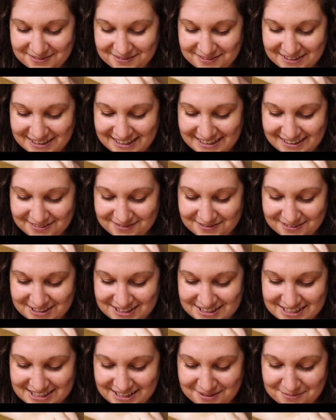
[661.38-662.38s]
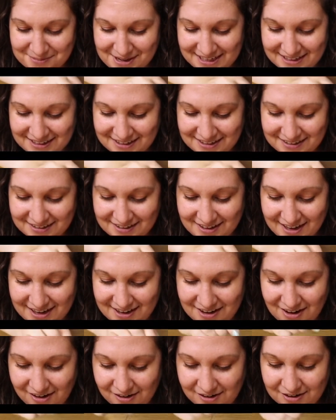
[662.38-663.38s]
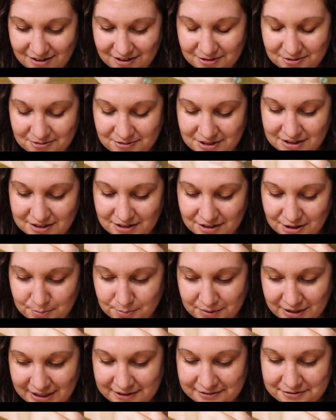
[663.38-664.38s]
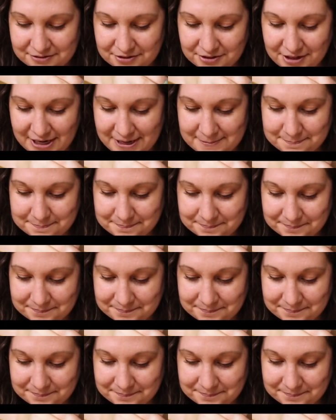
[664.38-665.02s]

when we're done making a heart with our brown thread.